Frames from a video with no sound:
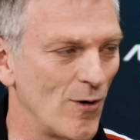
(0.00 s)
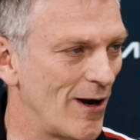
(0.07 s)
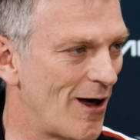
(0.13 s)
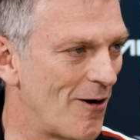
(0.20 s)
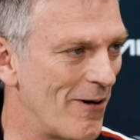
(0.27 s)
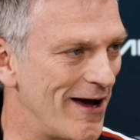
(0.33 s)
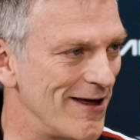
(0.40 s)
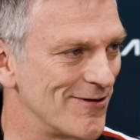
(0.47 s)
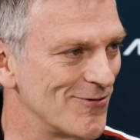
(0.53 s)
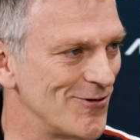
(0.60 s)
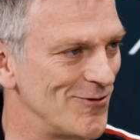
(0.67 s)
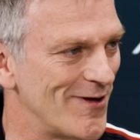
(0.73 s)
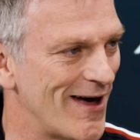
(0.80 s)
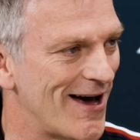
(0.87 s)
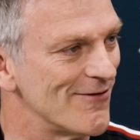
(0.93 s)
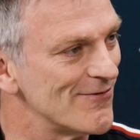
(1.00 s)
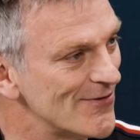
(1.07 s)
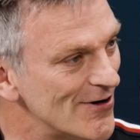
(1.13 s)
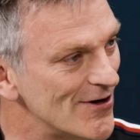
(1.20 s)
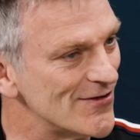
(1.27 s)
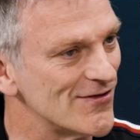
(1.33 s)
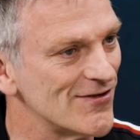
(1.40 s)
toil our way through that
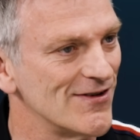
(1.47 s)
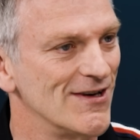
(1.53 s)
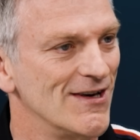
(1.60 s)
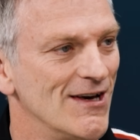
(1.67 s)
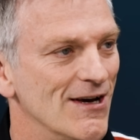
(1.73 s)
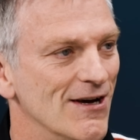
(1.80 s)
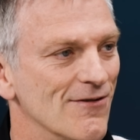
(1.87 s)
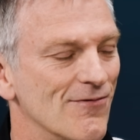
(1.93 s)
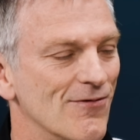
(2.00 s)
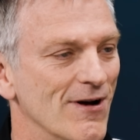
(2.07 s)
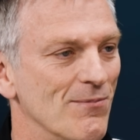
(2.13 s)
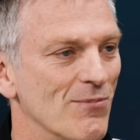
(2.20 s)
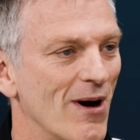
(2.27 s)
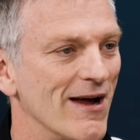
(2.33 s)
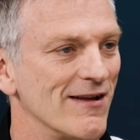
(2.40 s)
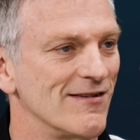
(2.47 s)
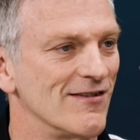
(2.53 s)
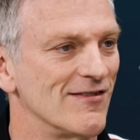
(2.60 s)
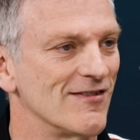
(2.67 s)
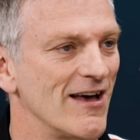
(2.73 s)
first free practice